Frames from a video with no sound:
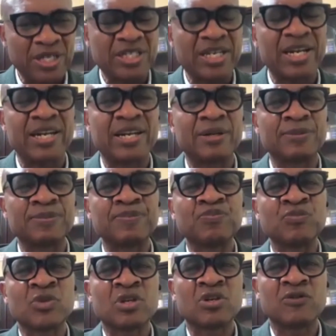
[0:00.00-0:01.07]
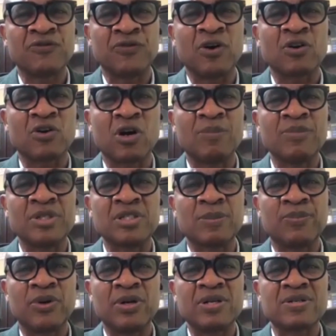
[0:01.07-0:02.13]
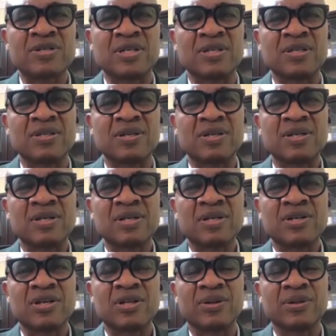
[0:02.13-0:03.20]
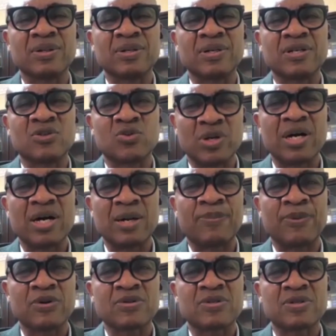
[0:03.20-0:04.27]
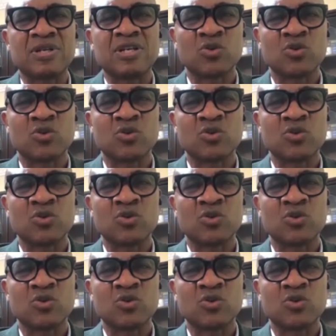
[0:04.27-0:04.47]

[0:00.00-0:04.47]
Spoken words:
and especially for community policing, you know, it will help us.